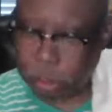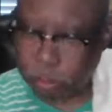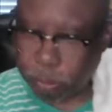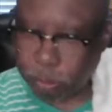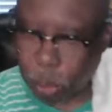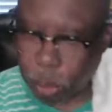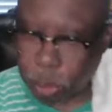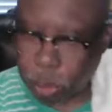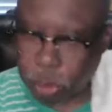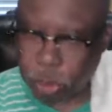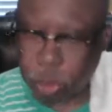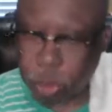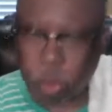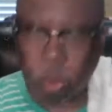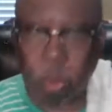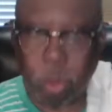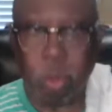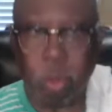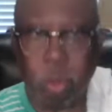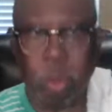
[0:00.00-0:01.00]

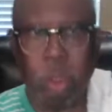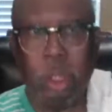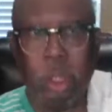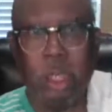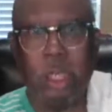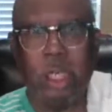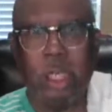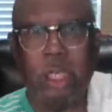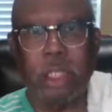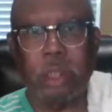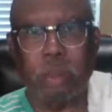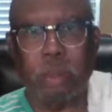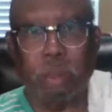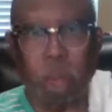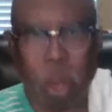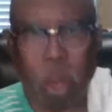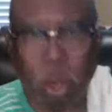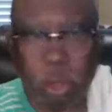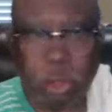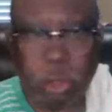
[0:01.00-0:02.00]
Personal. It's
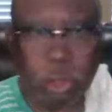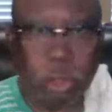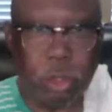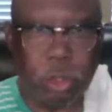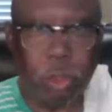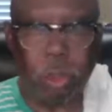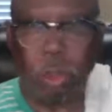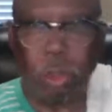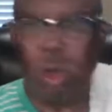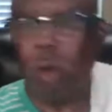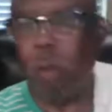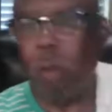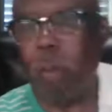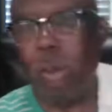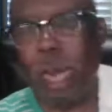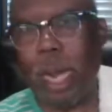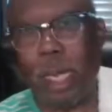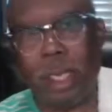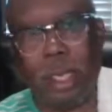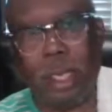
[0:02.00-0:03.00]
personal.
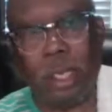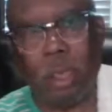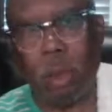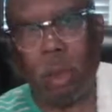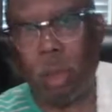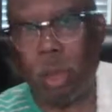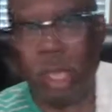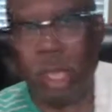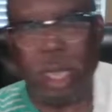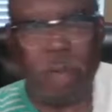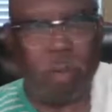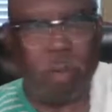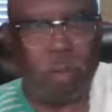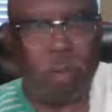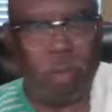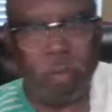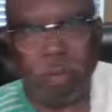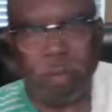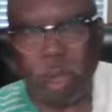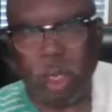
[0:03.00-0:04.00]
Nobody can go to
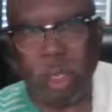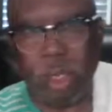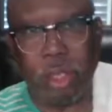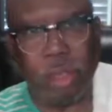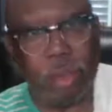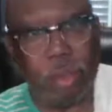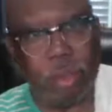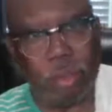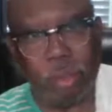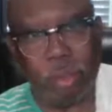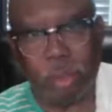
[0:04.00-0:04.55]
heaven for you.